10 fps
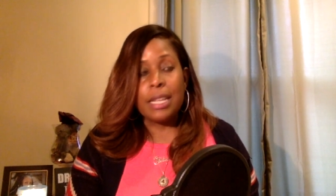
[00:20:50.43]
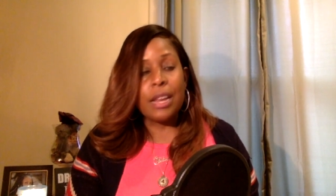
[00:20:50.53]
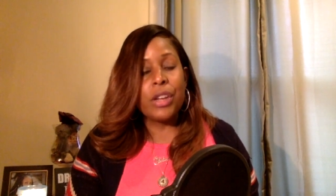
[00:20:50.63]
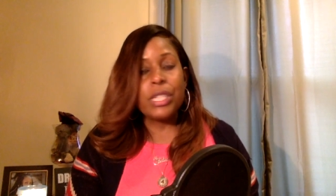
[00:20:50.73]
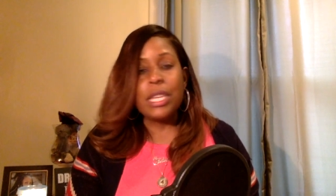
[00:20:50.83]
And
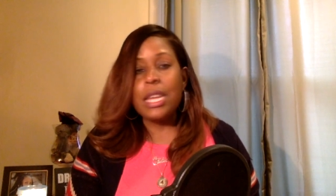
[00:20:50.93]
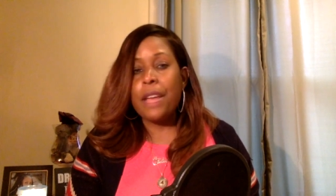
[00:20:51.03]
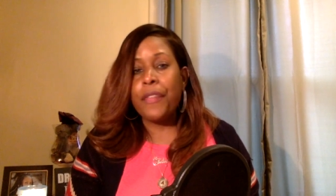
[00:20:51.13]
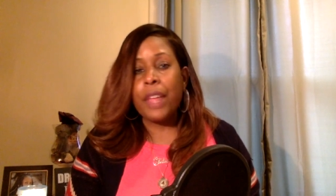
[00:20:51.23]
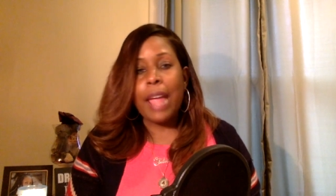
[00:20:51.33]
there is
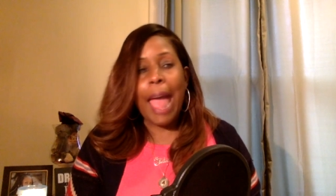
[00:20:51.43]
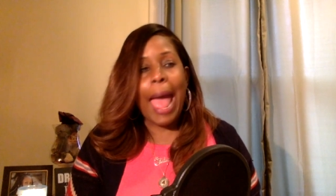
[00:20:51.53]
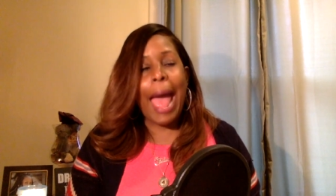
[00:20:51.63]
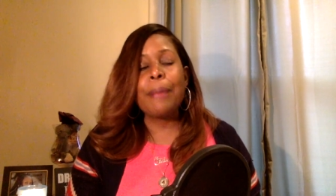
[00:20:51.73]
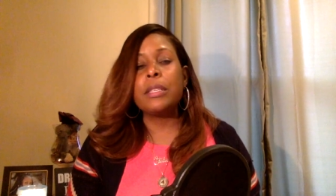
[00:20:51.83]
nothing,
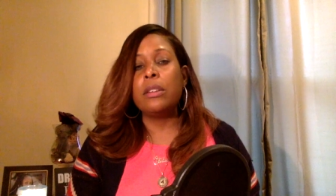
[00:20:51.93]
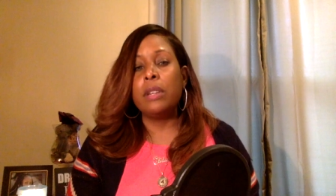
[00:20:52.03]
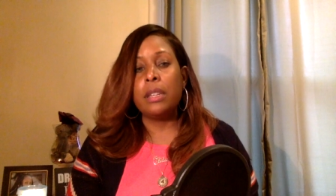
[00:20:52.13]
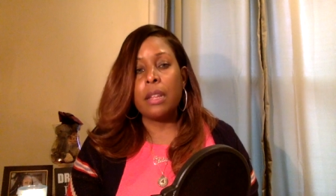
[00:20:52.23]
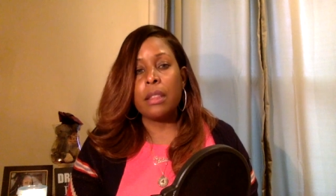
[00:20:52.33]

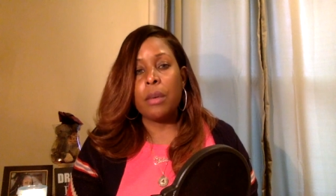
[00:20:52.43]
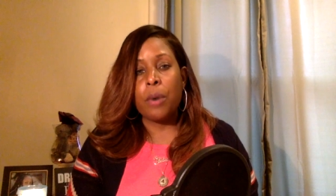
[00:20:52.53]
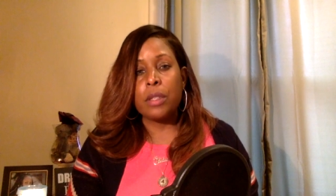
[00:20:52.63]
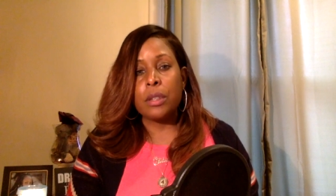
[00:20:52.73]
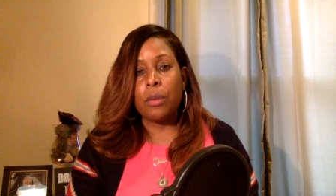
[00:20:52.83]
absolutely nothing
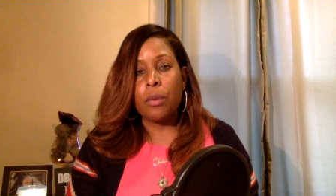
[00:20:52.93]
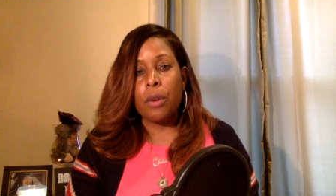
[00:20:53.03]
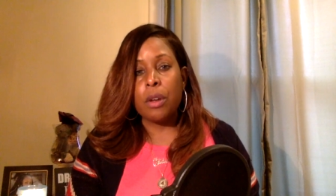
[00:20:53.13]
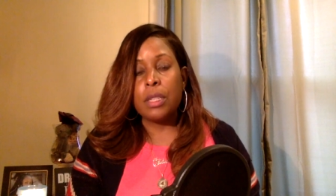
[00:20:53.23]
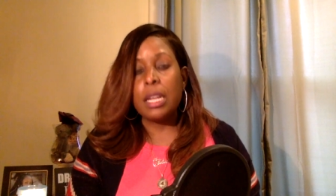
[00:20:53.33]
worse in the
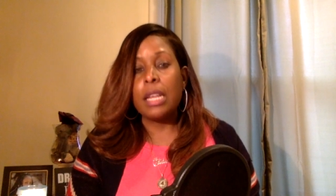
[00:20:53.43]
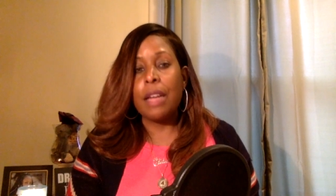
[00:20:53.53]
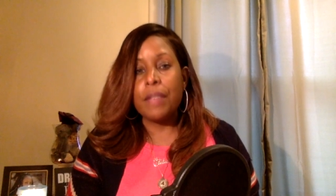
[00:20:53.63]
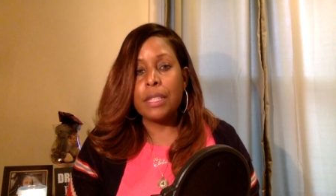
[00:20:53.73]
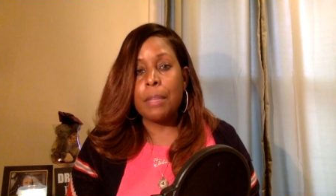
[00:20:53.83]
world than
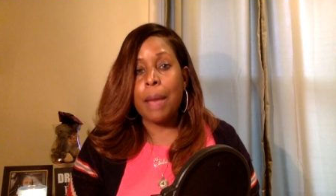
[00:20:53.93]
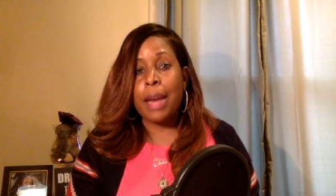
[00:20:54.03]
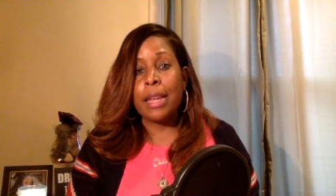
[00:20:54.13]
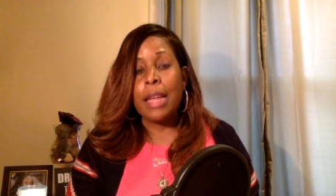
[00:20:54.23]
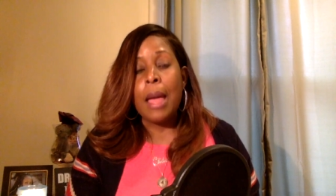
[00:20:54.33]
loving
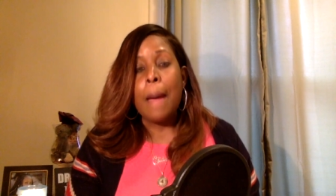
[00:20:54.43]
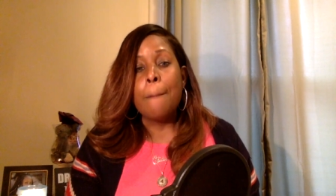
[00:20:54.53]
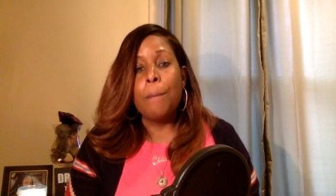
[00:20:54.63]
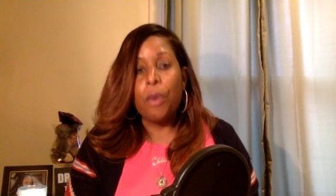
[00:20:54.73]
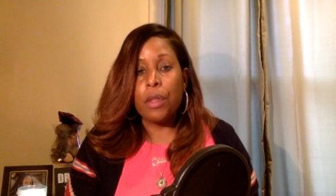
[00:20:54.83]
somebody
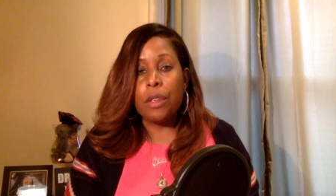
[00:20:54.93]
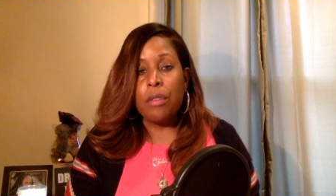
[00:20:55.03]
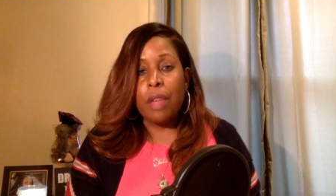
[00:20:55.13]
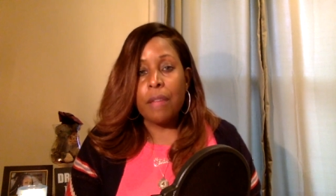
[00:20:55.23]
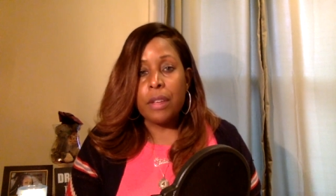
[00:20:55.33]
more than you
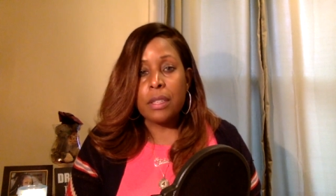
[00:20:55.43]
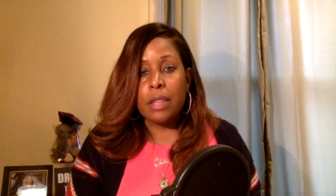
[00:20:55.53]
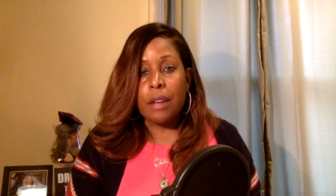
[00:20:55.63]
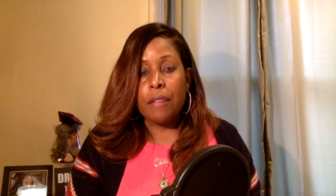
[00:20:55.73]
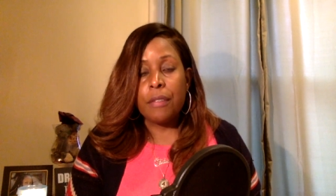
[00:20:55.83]
love
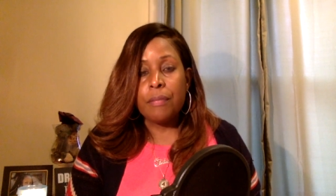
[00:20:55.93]
yourself.